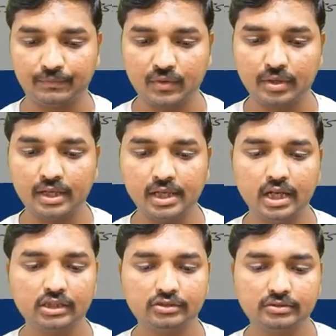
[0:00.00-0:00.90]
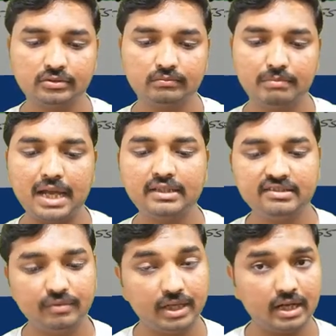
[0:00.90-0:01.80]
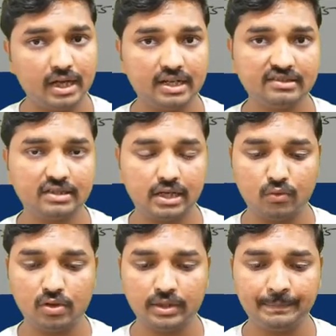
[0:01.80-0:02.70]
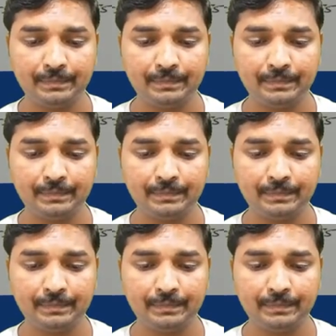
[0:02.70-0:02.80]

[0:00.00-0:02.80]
Okay, so by this we can understand what